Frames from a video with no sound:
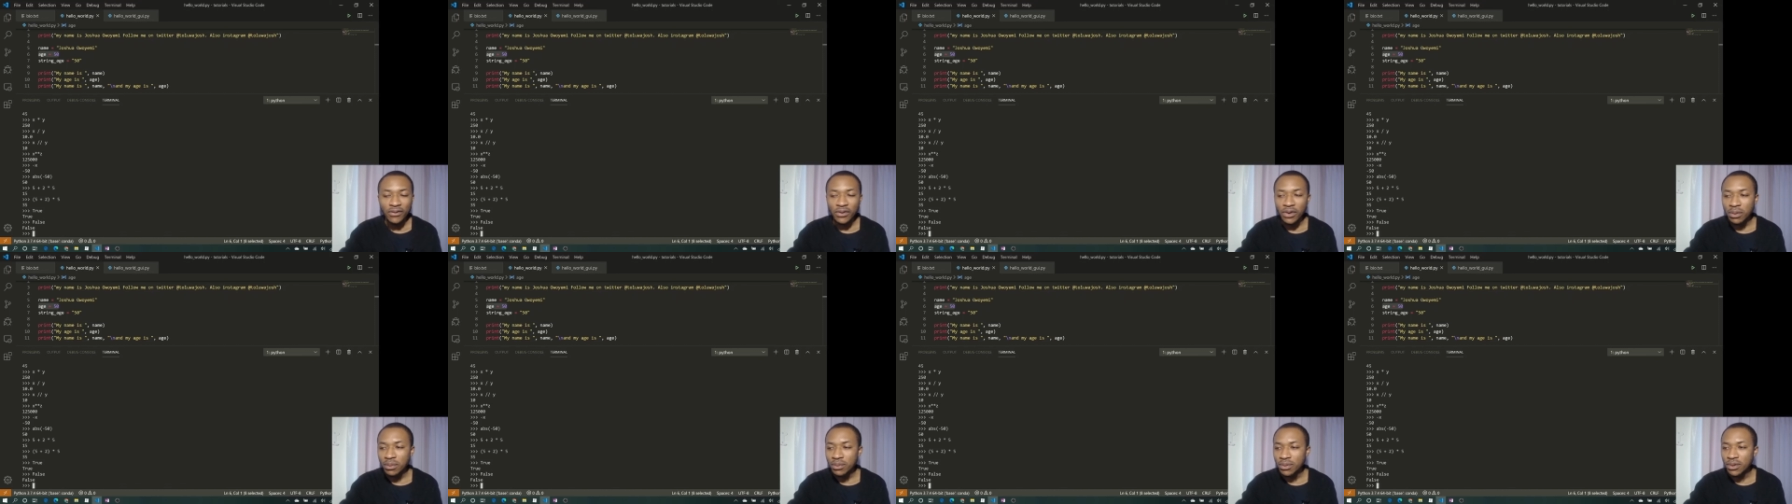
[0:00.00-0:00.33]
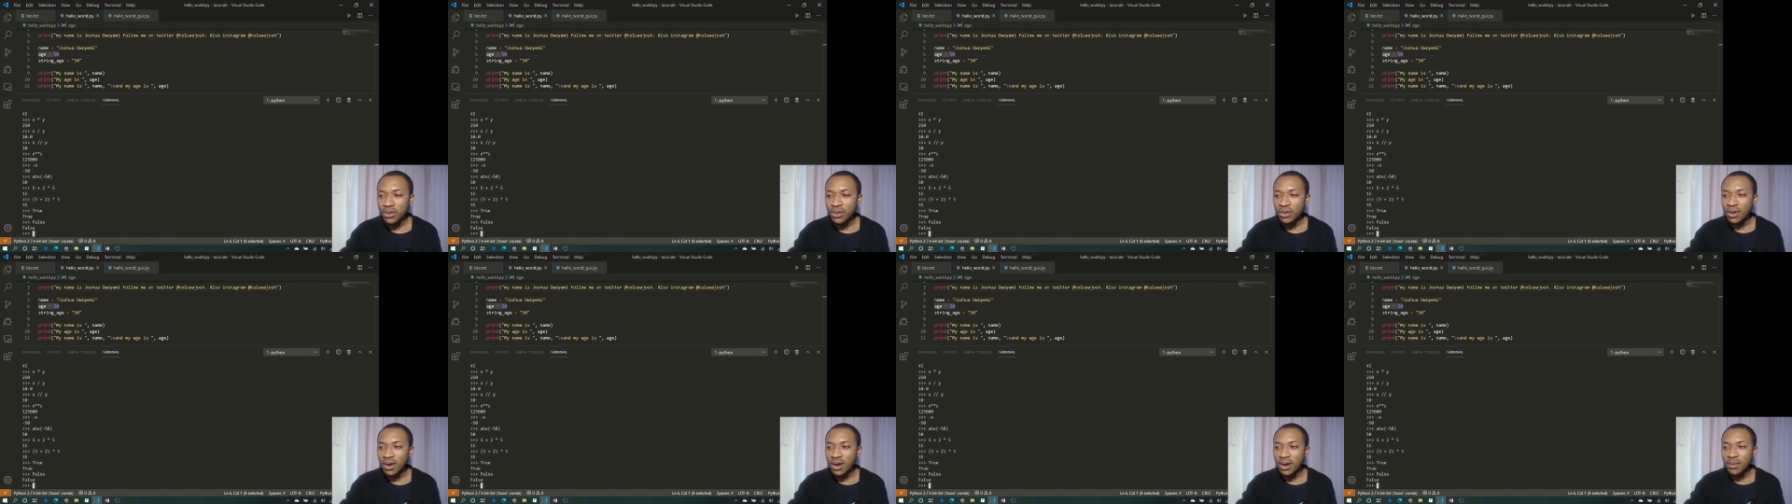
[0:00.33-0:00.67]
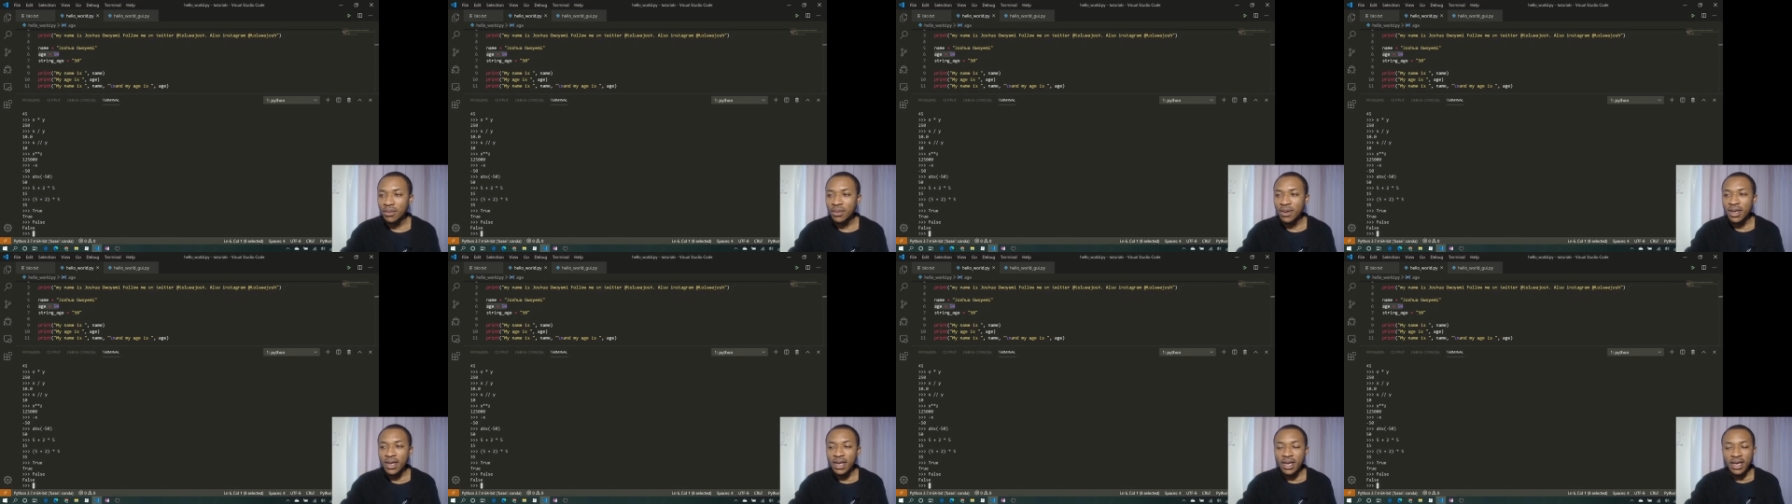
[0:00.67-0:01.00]

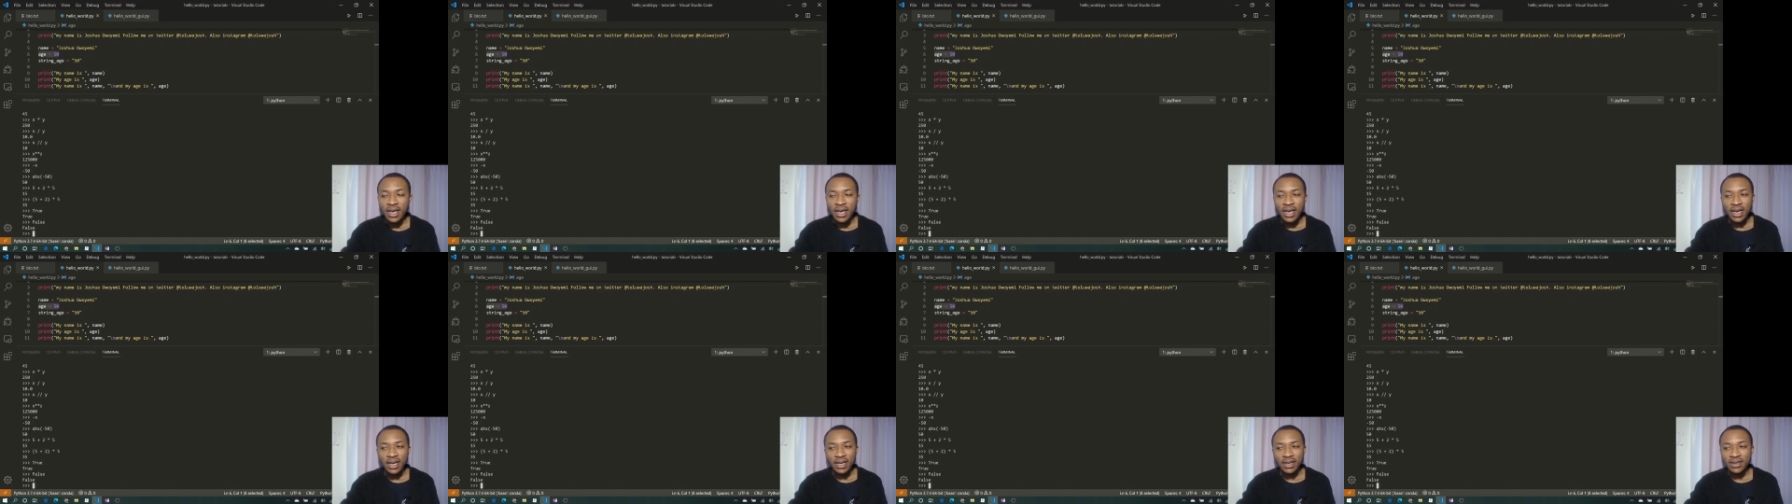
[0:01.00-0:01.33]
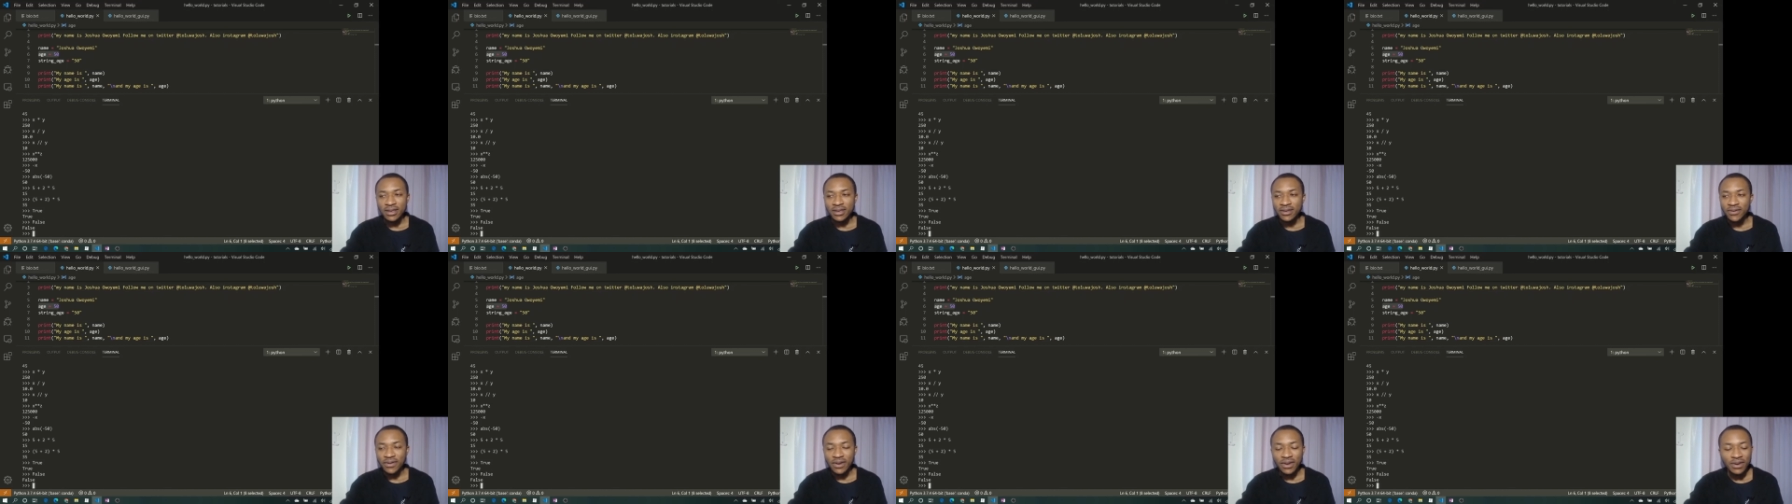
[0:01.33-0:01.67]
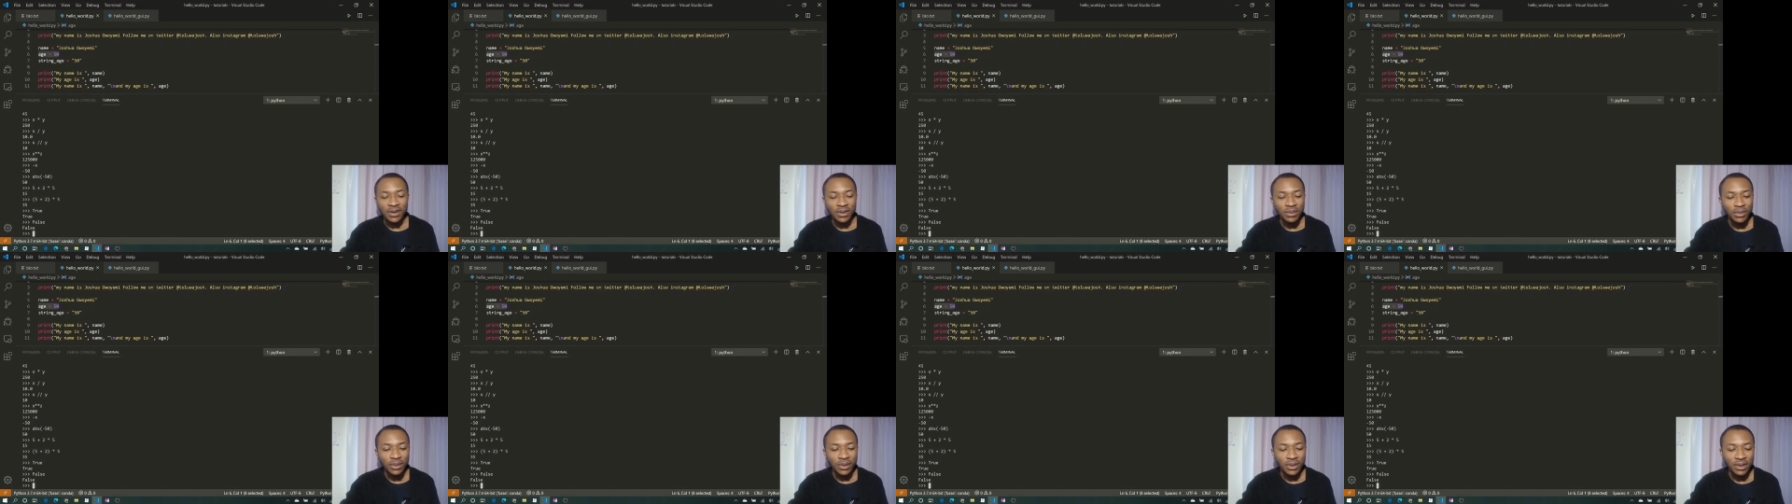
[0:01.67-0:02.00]
program, and it's
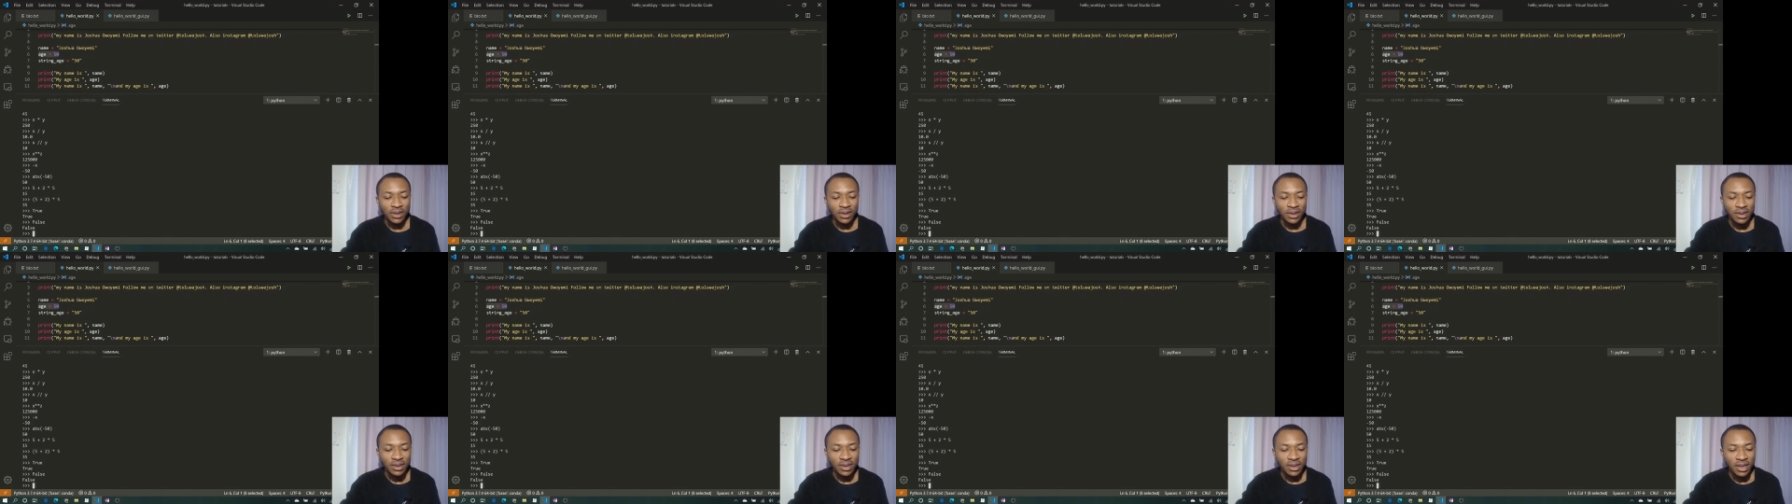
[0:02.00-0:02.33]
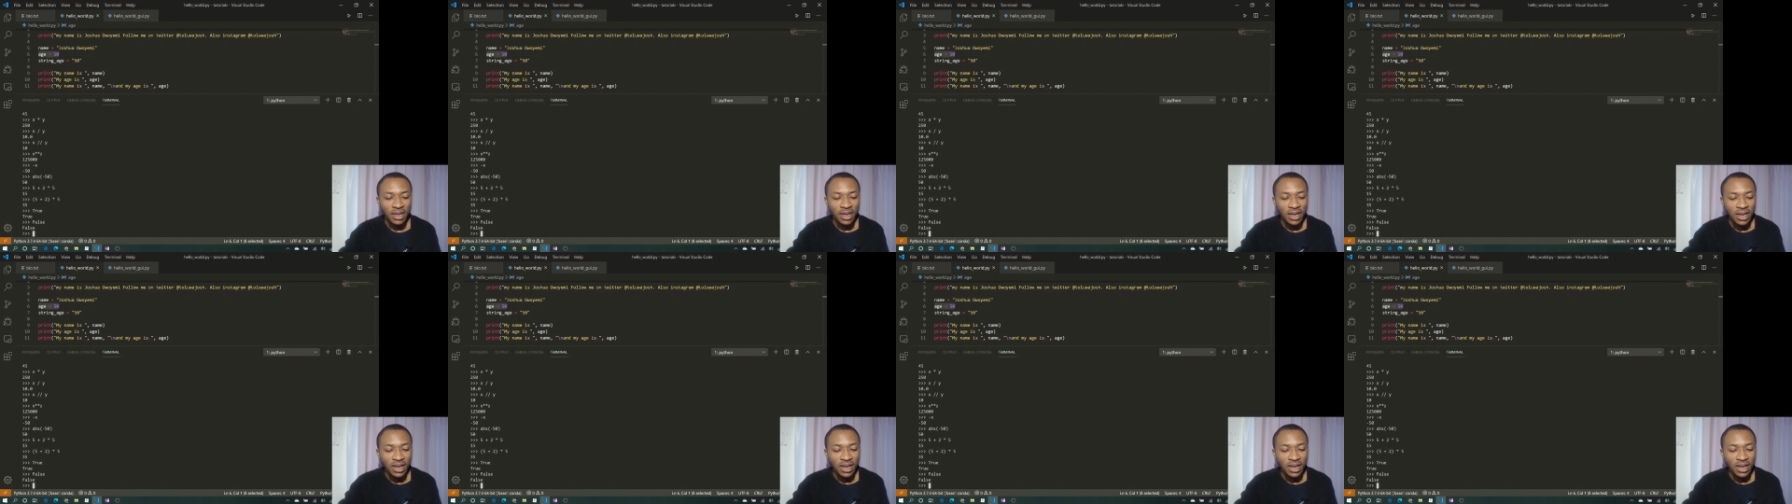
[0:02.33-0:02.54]
very important.